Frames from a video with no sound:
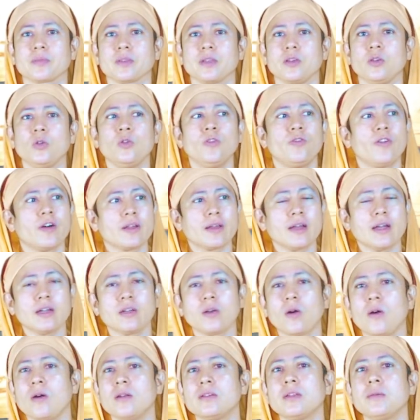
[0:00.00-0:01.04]
You forget
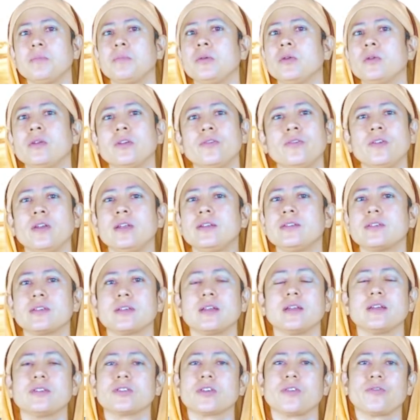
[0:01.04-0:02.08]
all the beautiful
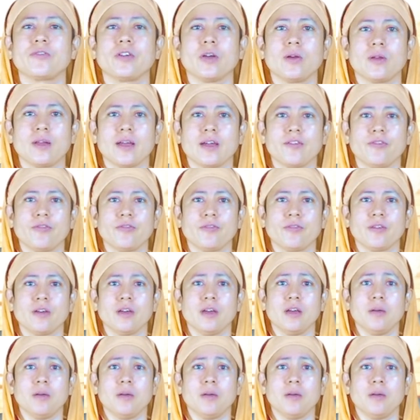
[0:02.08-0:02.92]
incidents of your life,